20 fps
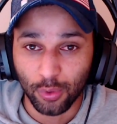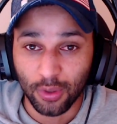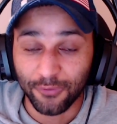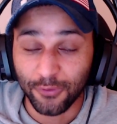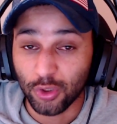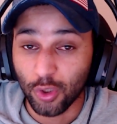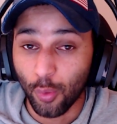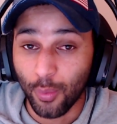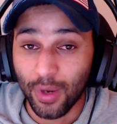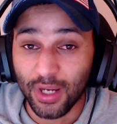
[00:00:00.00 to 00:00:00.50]
If
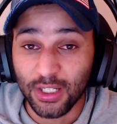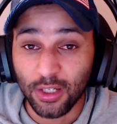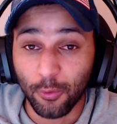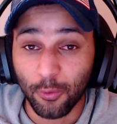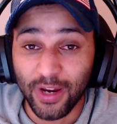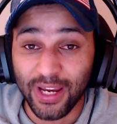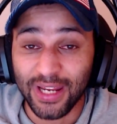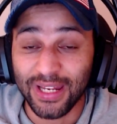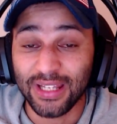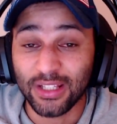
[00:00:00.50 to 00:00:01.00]
you don't want your
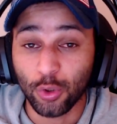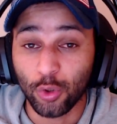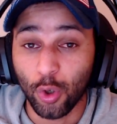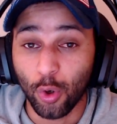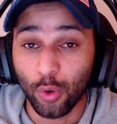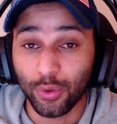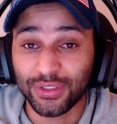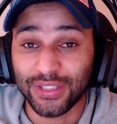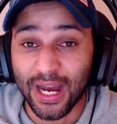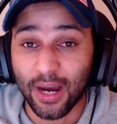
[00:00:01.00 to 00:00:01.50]
rating to
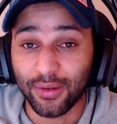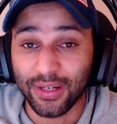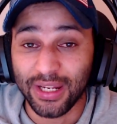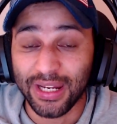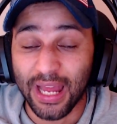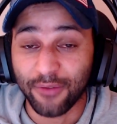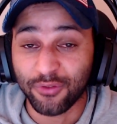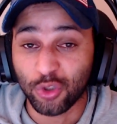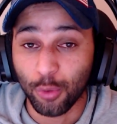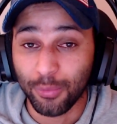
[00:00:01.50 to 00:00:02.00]
go down and
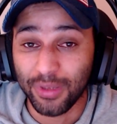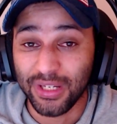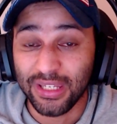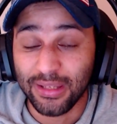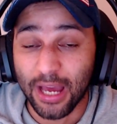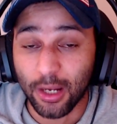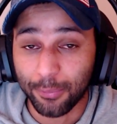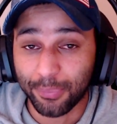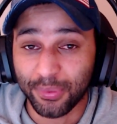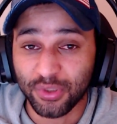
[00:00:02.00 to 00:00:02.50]
have so many
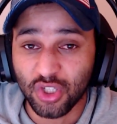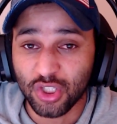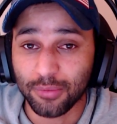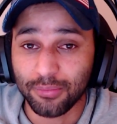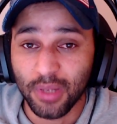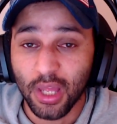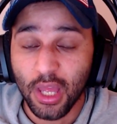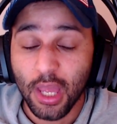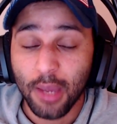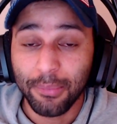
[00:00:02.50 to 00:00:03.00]
out of
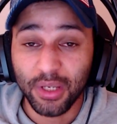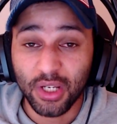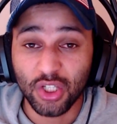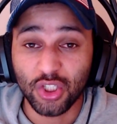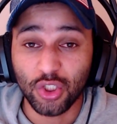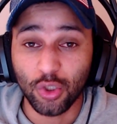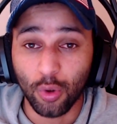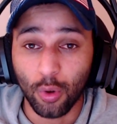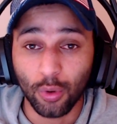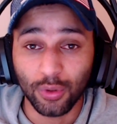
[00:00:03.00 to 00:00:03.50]
position
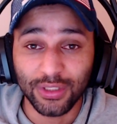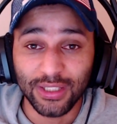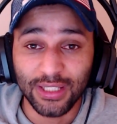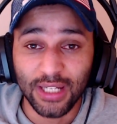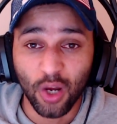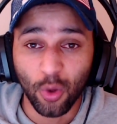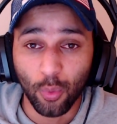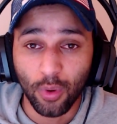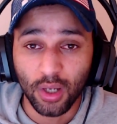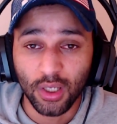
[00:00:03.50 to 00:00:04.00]
because you're holding
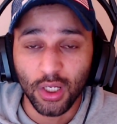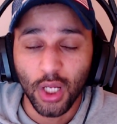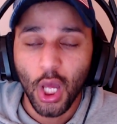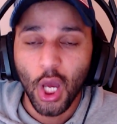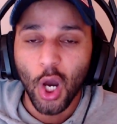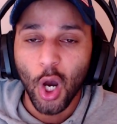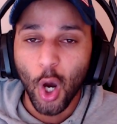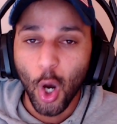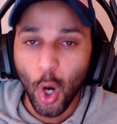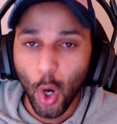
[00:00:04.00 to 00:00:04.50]
L1,
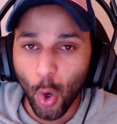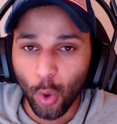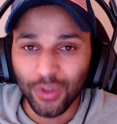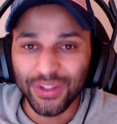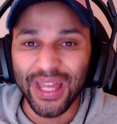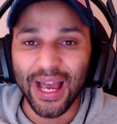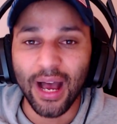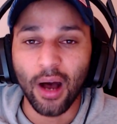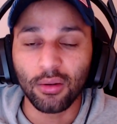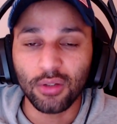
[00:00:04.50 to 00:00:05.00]

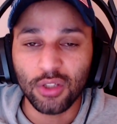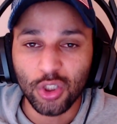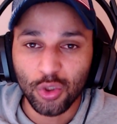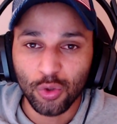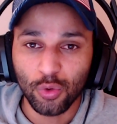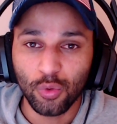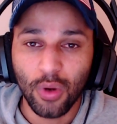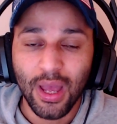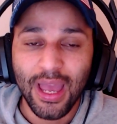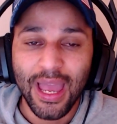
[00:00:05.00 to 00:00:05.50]
hold
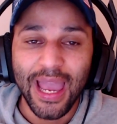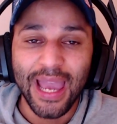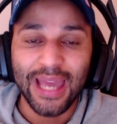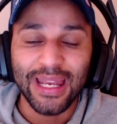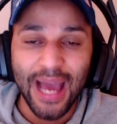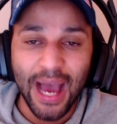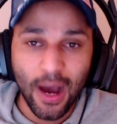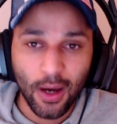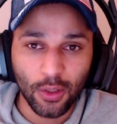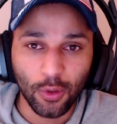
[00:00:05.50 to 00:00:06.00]
L2 and
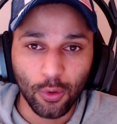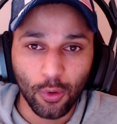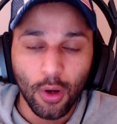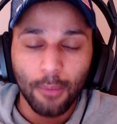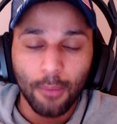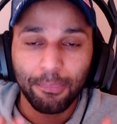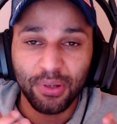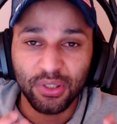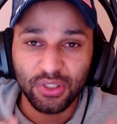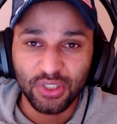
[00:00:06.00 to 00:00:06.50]
auto
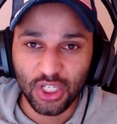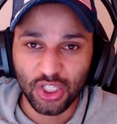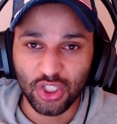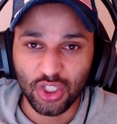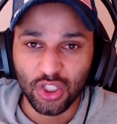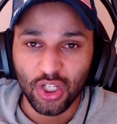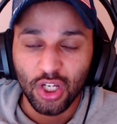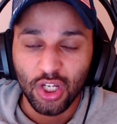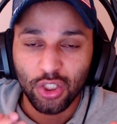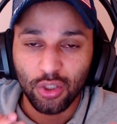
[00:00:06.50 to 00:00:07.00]

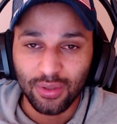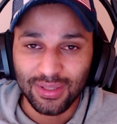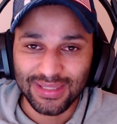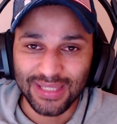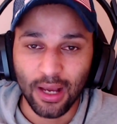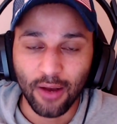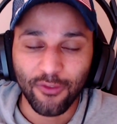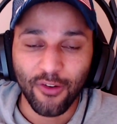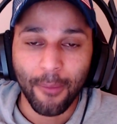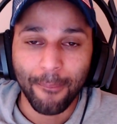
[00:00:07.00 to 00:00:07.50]
position
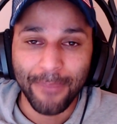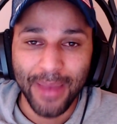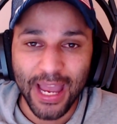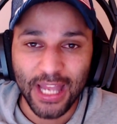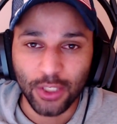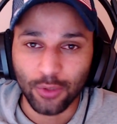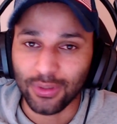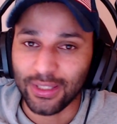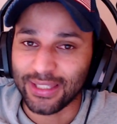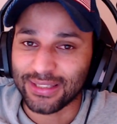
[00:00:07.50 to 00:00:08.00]
yourself
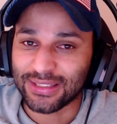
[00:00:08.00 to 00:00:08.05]
manually.